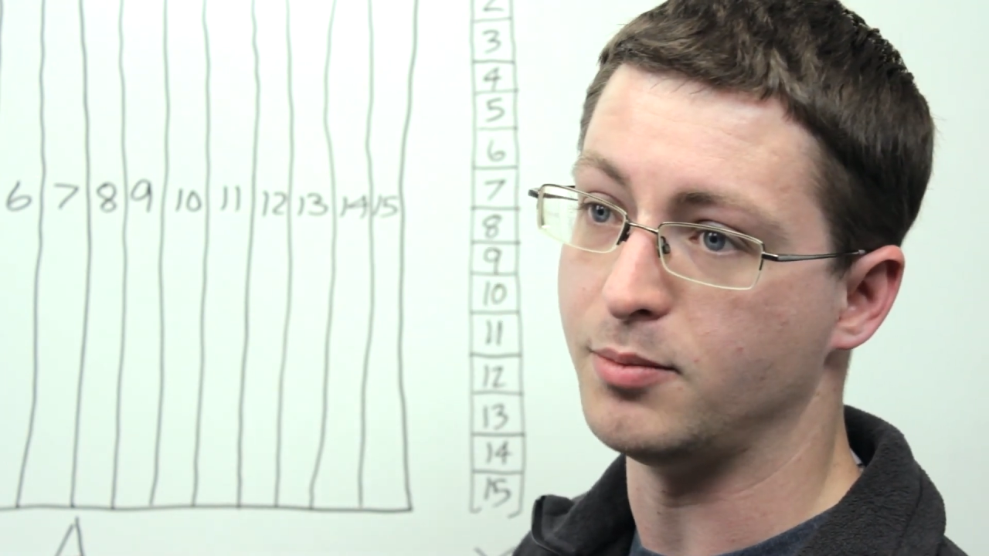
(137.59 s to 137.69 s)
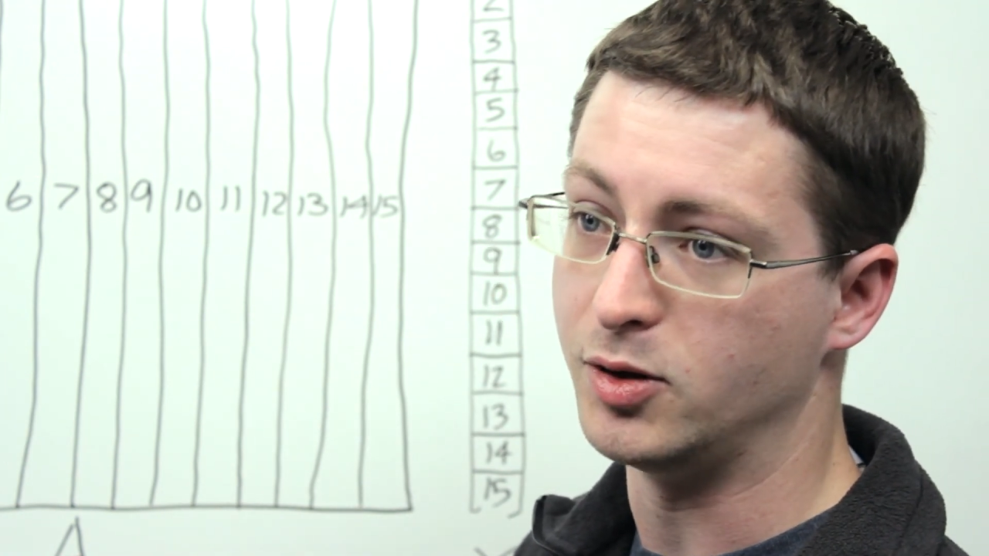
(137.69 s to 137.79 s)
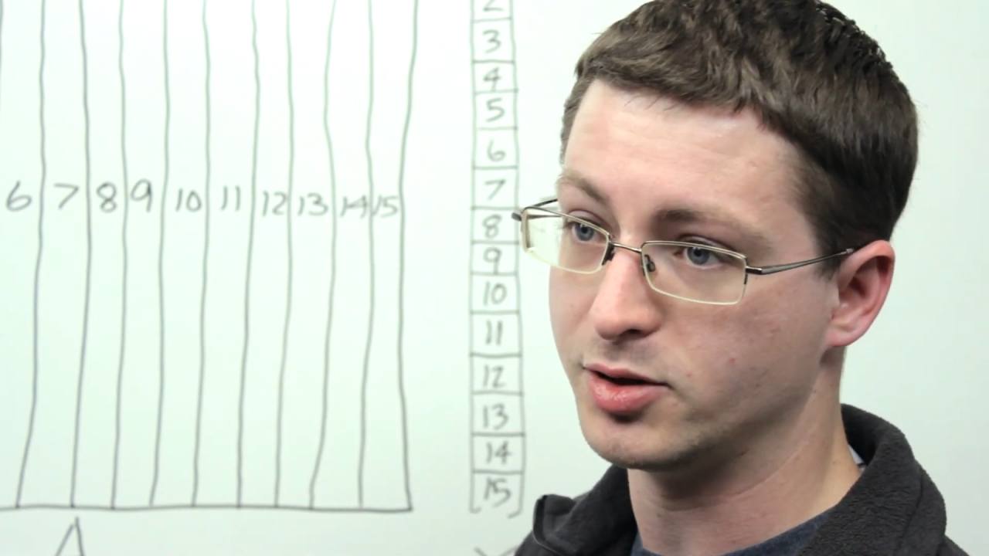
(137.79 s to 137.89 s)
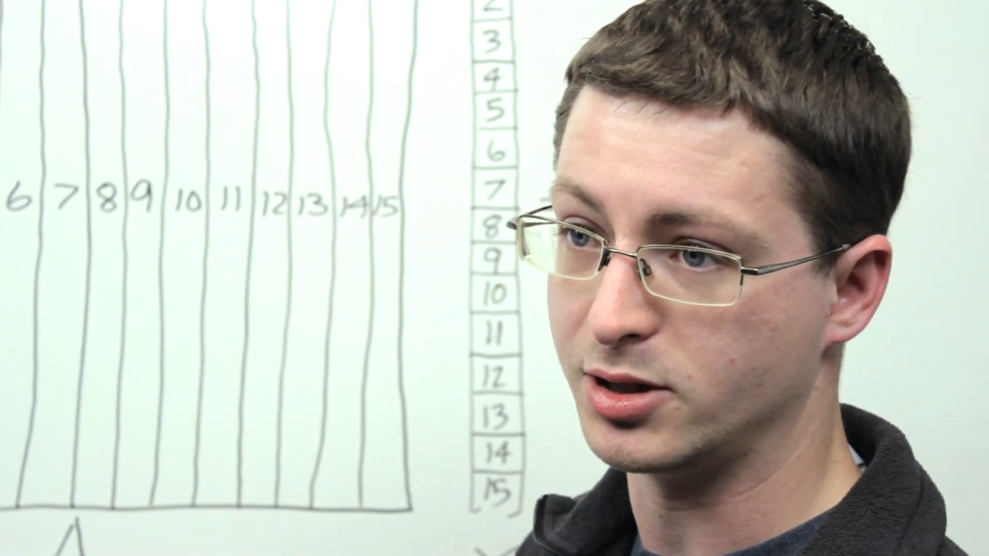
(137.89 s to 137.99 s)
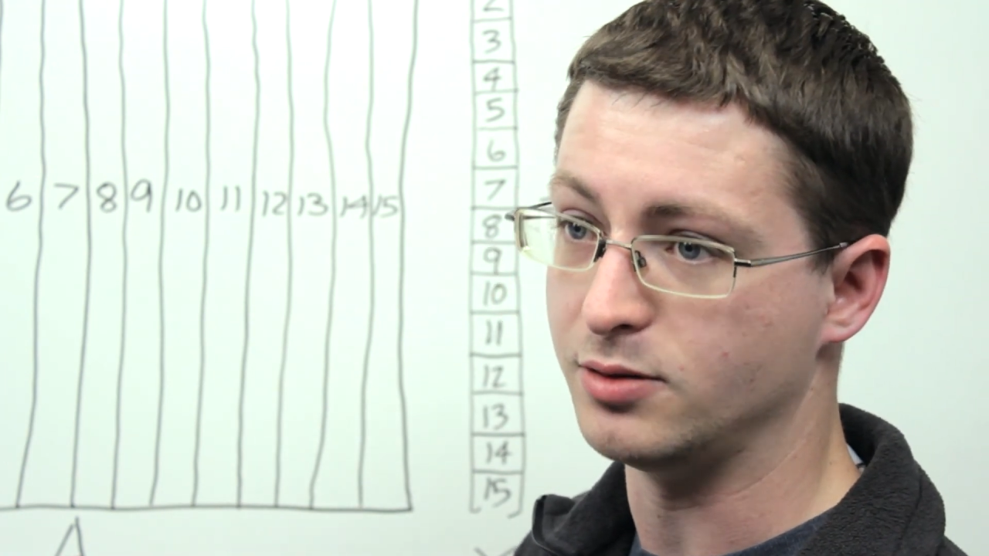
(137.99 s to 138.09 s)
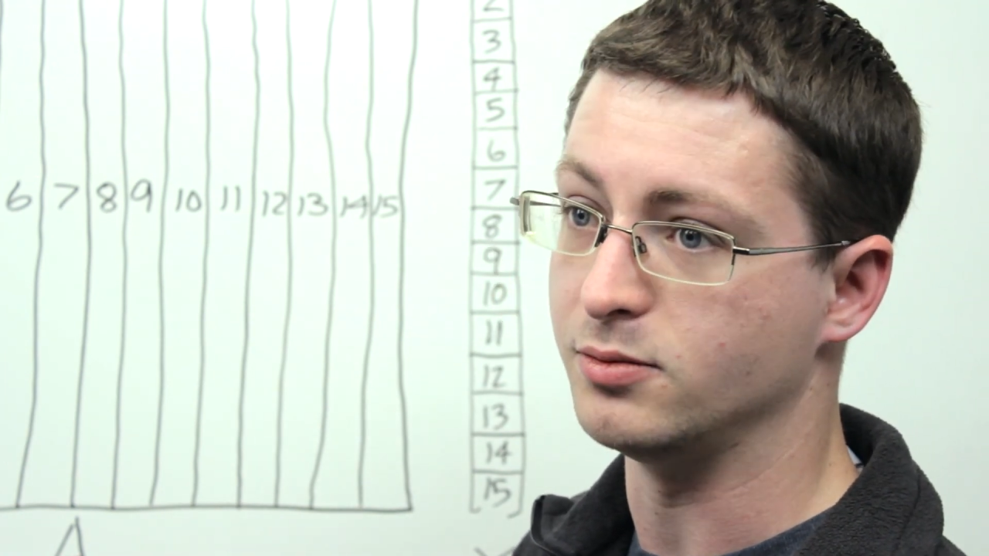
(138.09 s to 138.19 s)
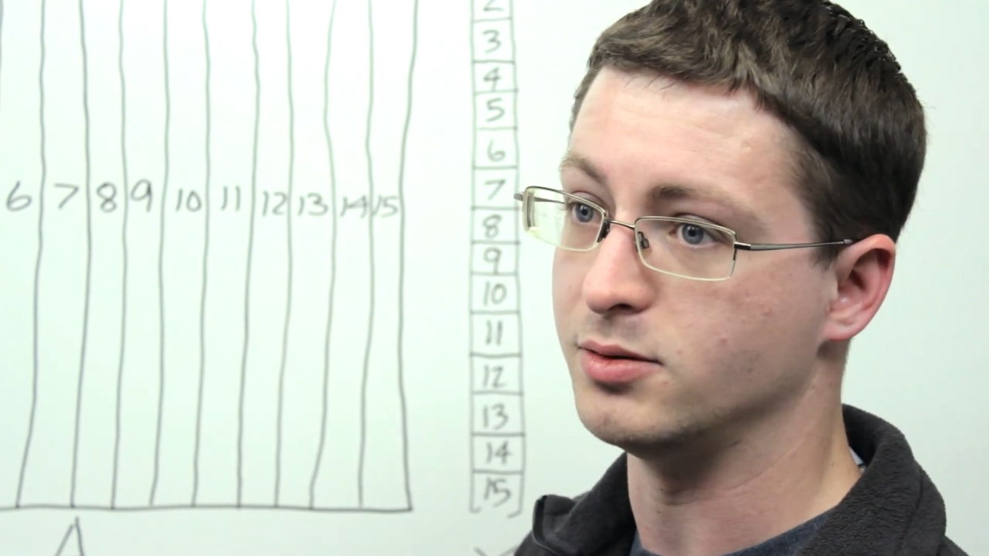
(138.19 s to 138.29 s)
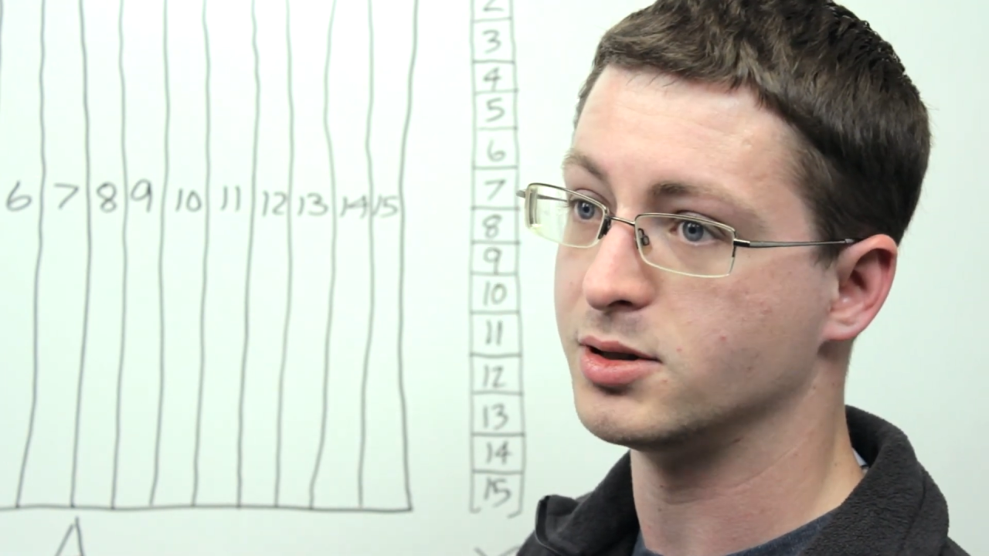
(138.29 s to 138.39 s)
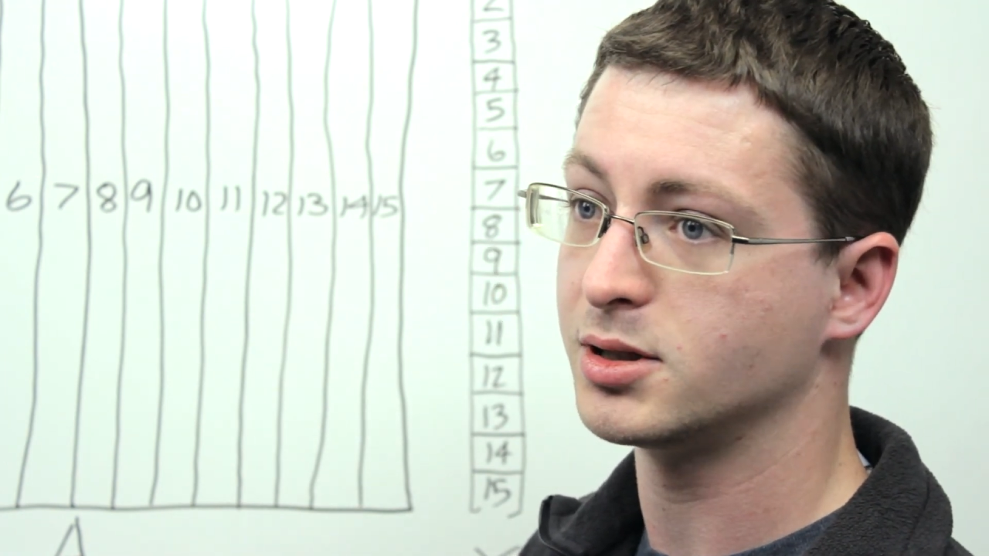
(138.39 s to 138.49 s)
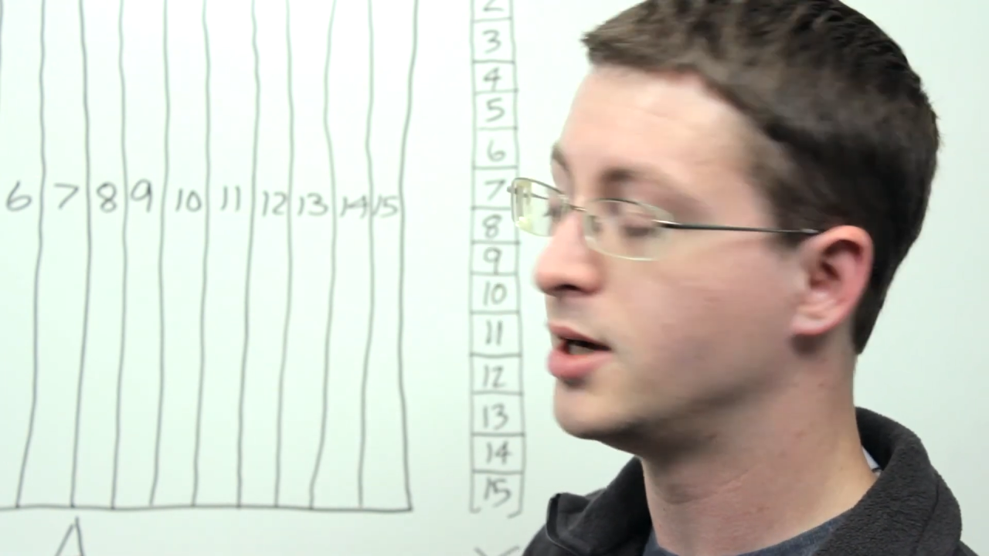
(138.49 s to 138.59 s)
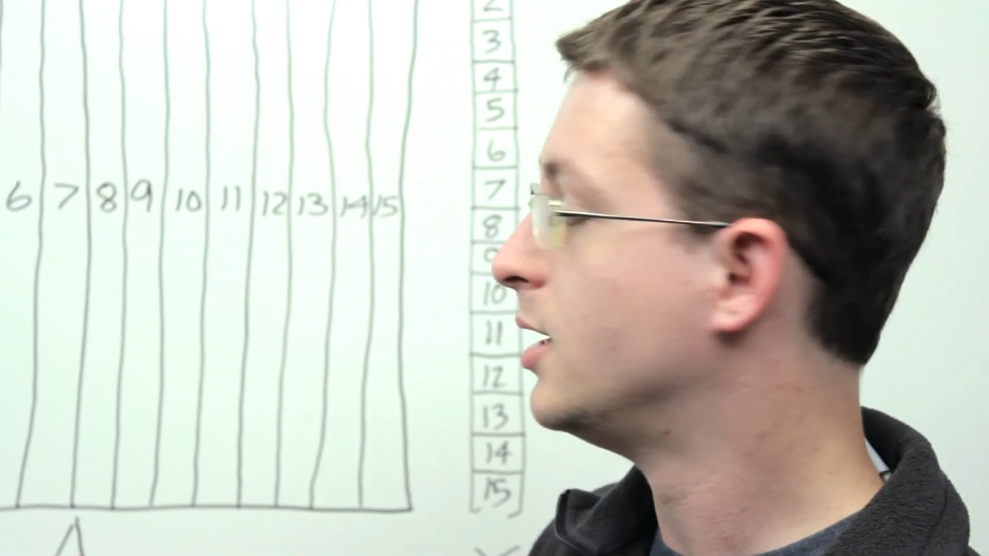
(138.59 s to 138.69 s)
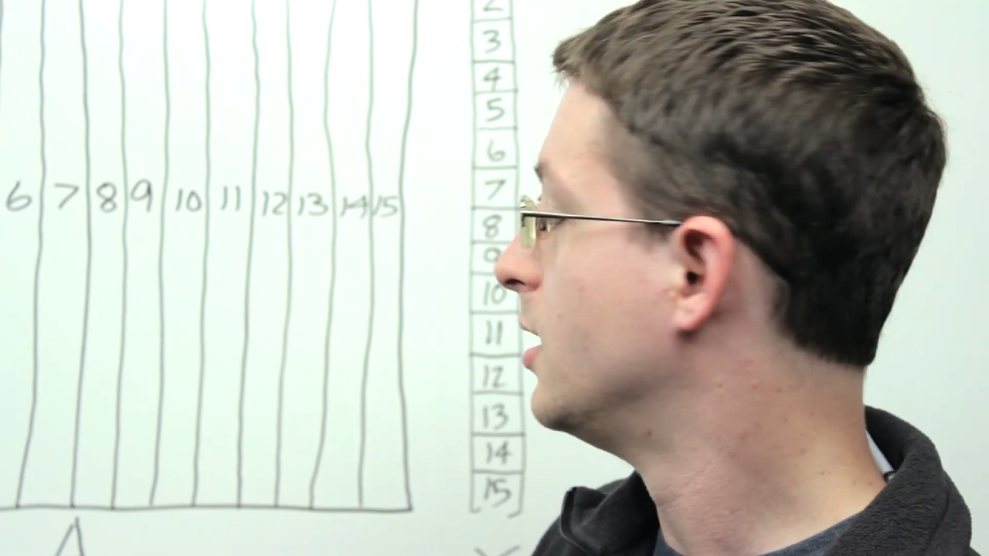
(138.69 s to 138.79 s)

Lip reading: most use